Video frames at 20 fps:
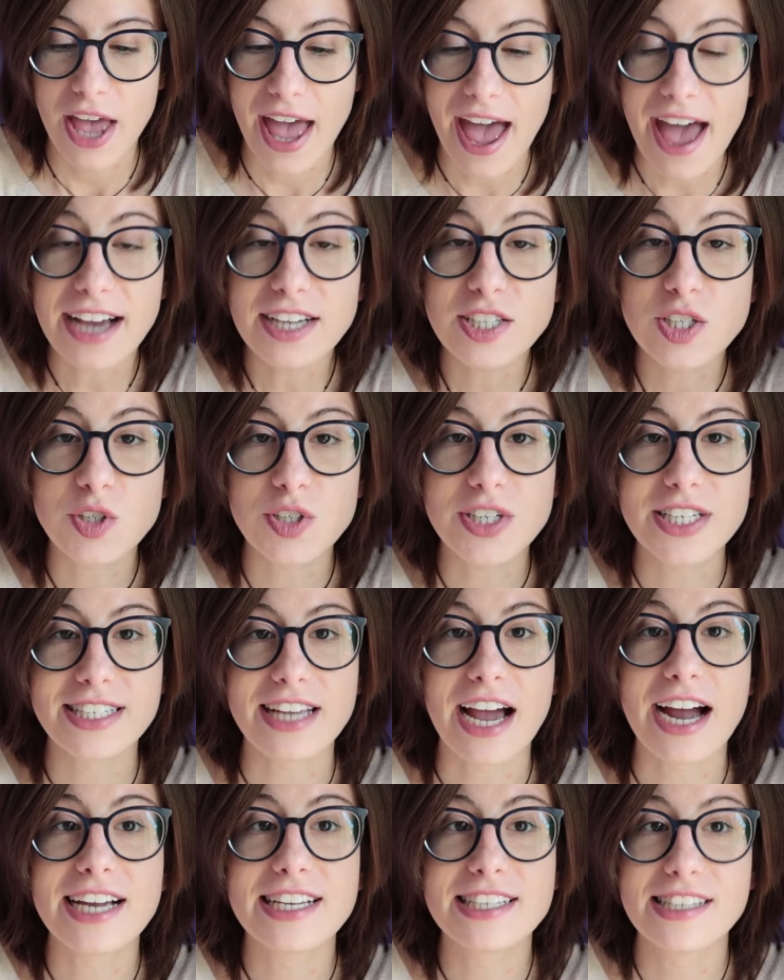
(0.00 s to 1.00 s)

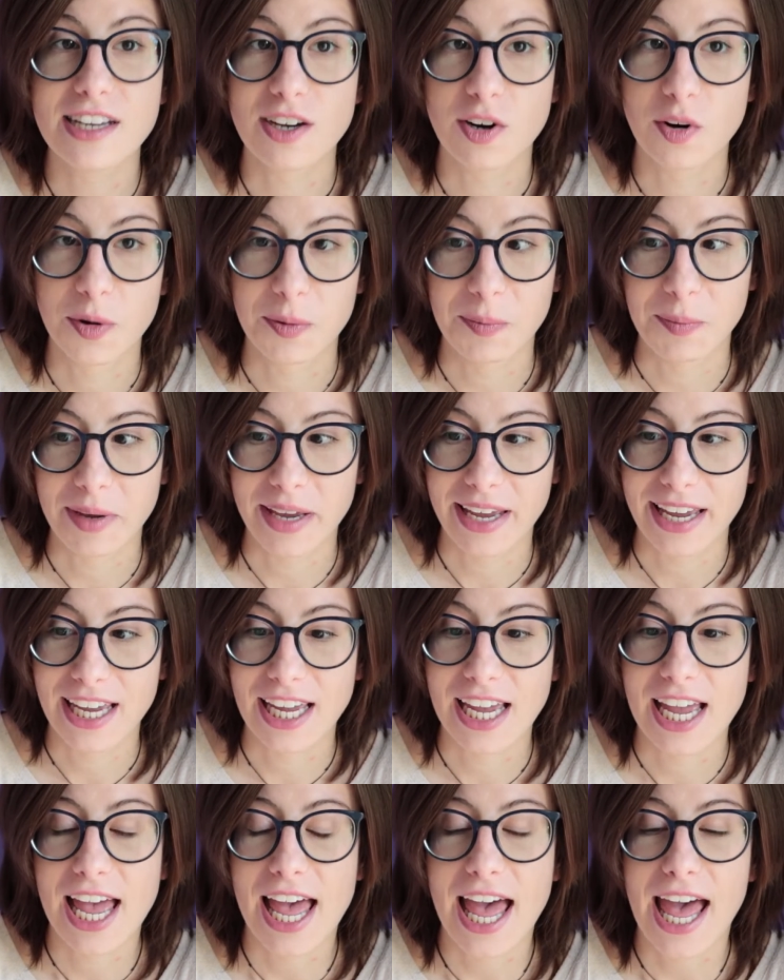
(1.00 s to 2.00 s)
exercising on
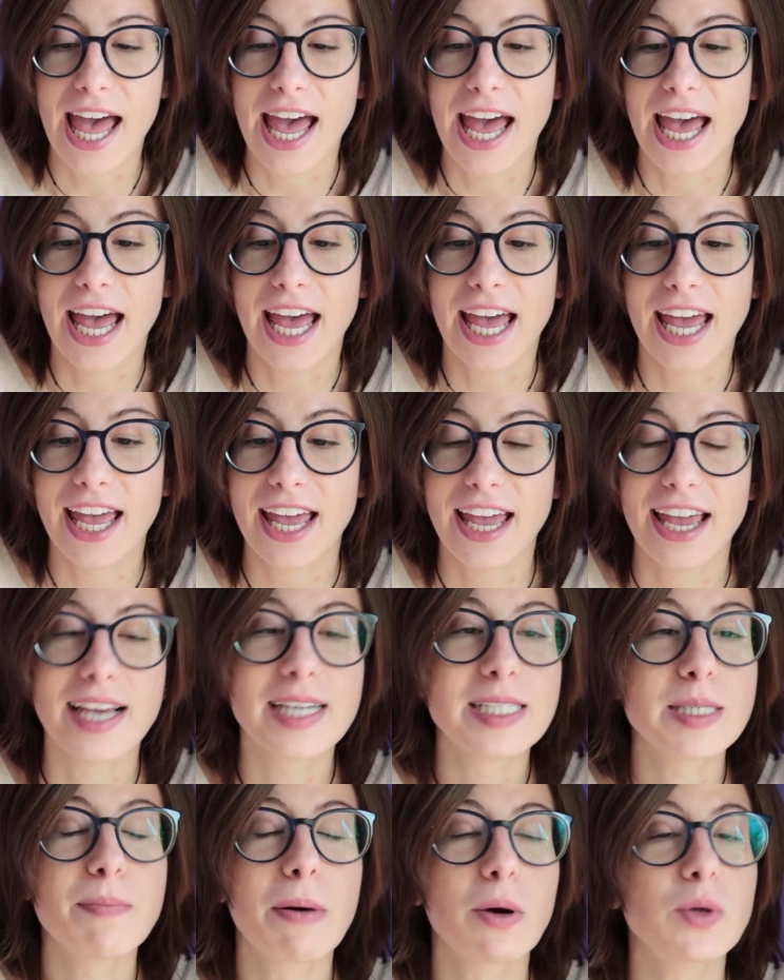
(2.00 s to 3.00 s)
me
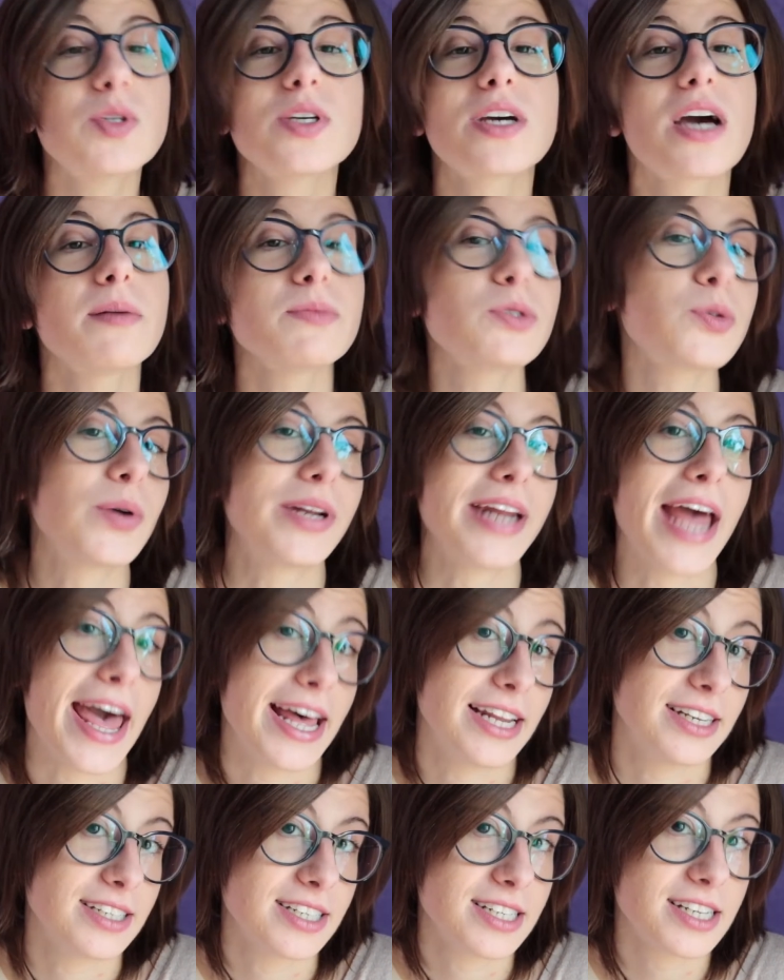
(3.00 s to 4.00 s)
is about to come to an
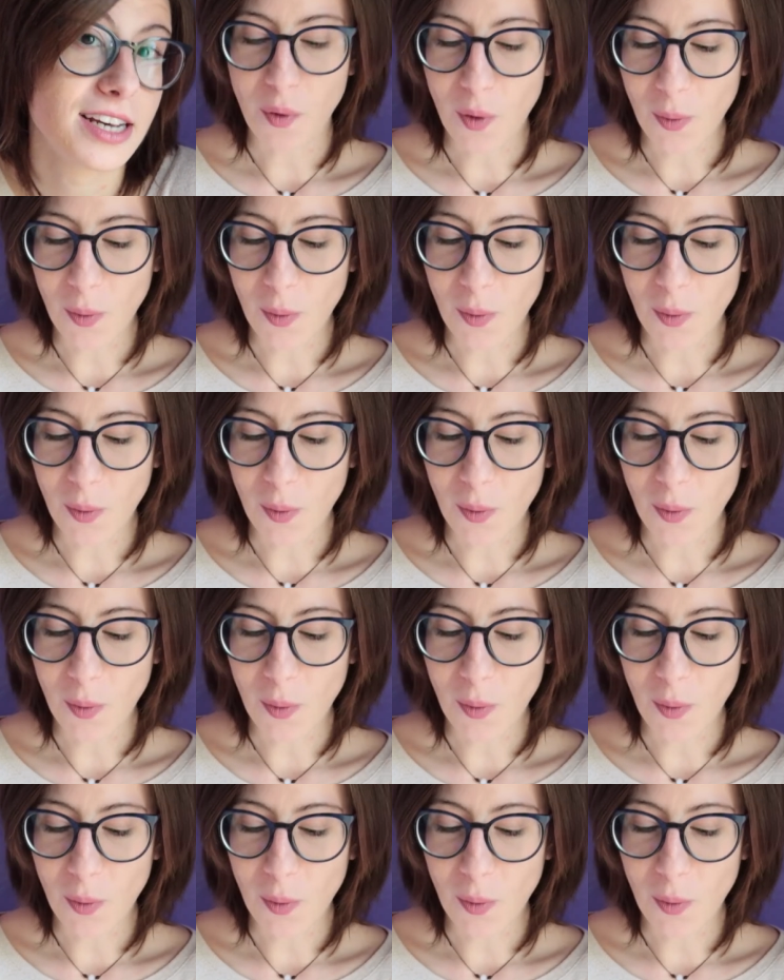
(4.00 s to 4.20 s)
end.